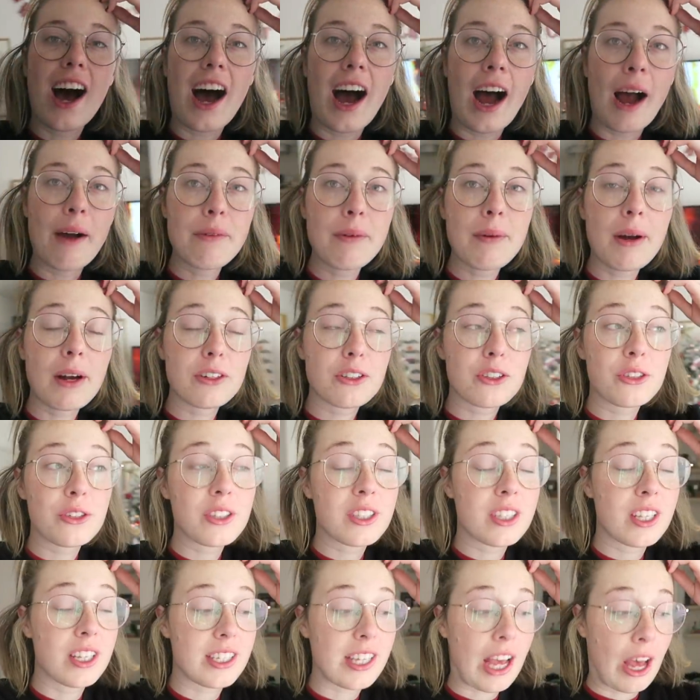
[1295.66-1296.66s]
I'm about
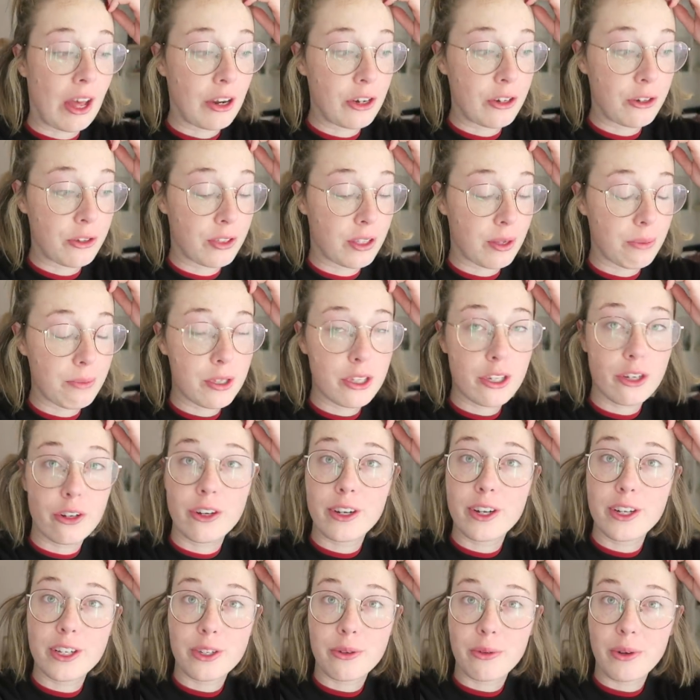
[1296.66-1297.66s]
to sit down and do some
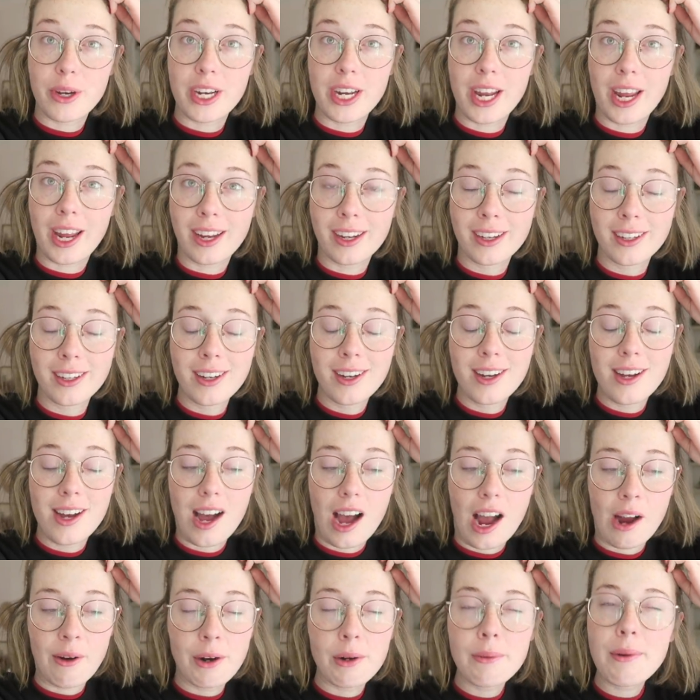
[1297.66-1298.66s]
serious reading.
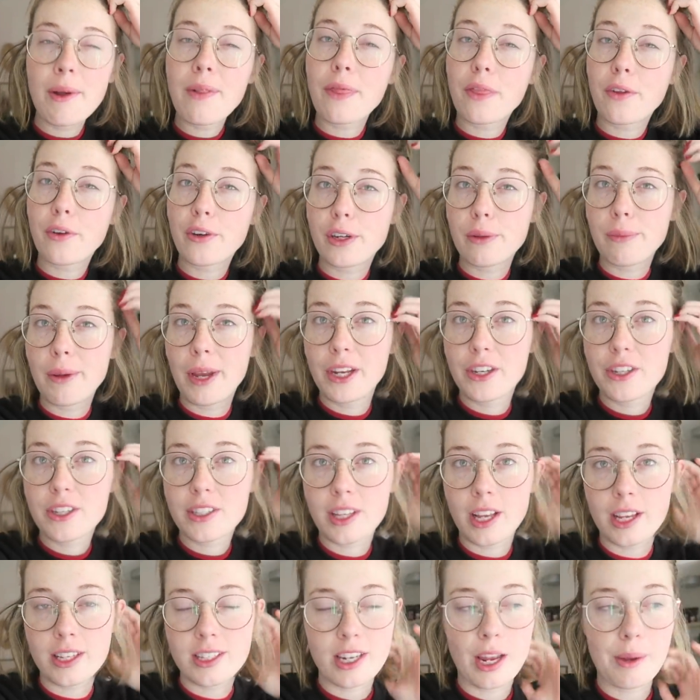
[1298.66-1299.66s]
I read about 30
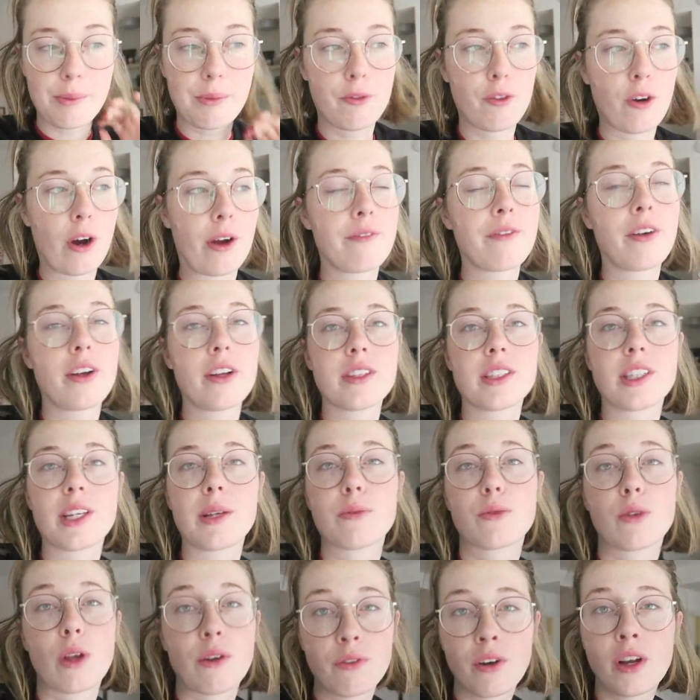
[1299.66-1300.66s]
pages last night before I fell
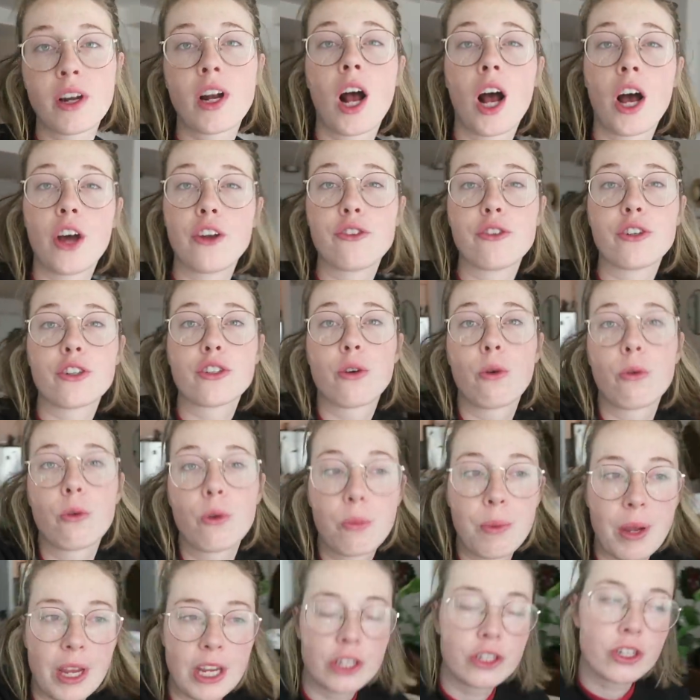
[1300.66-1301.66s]
asleep, so I've read 100
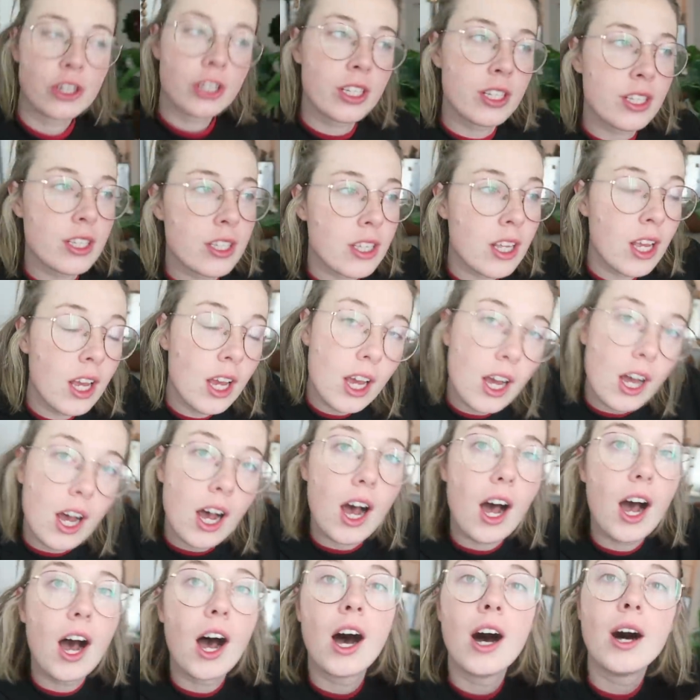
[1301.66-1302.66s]
total pages.
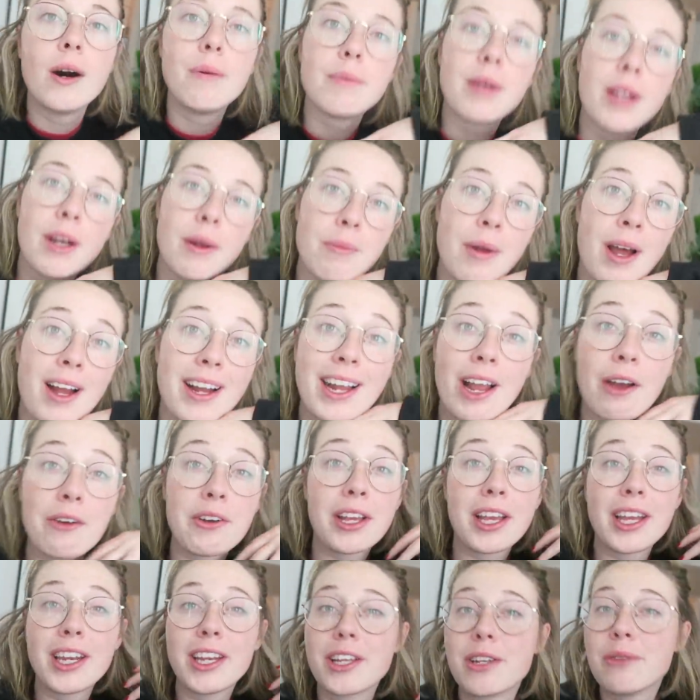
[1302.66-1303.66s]
Um, and I'm not
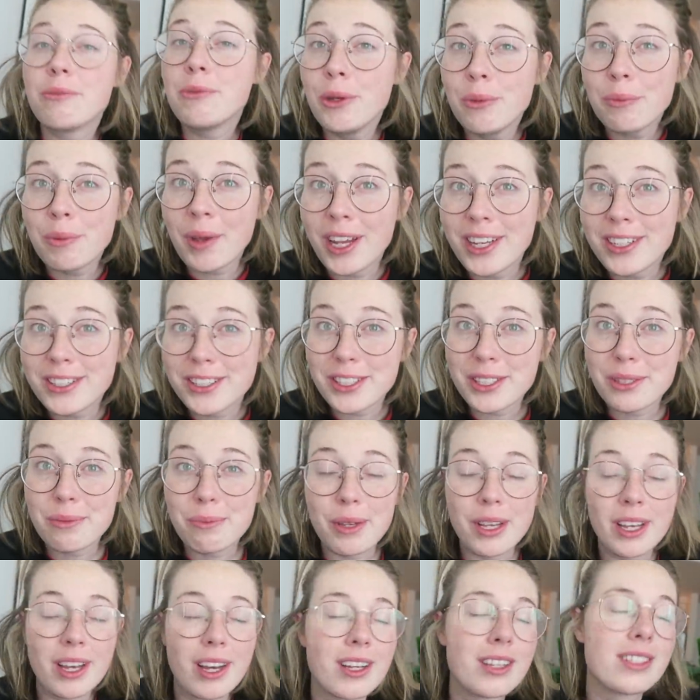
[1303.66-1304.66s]
counting any commute pages
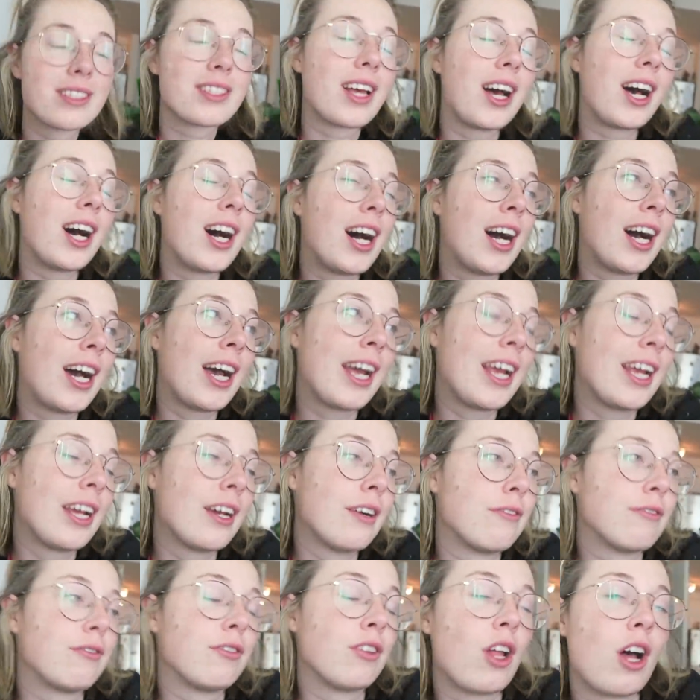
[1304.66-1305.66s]
because
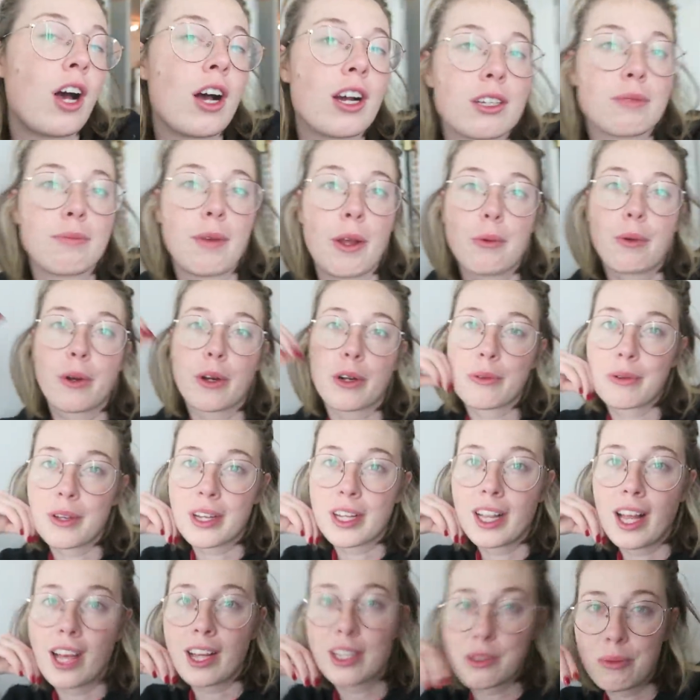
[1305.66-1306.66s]
I vlogged my work
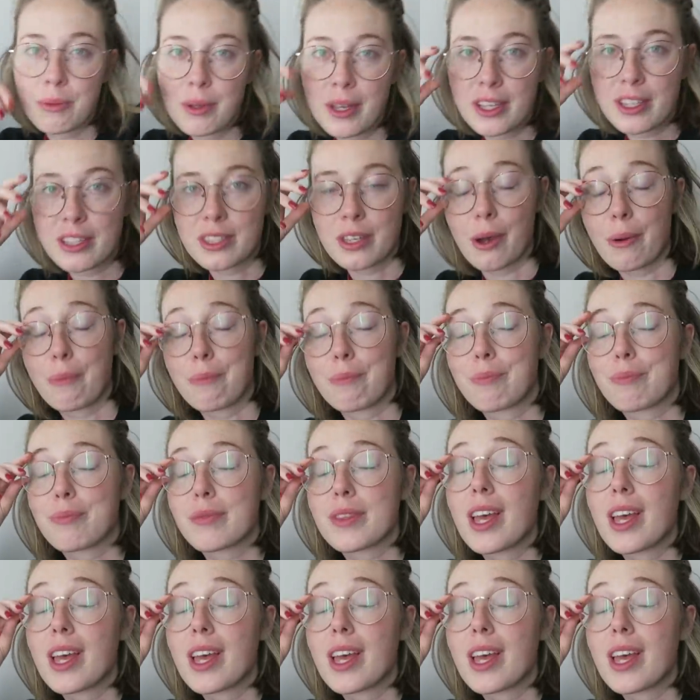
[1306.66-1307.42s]
week last week, so.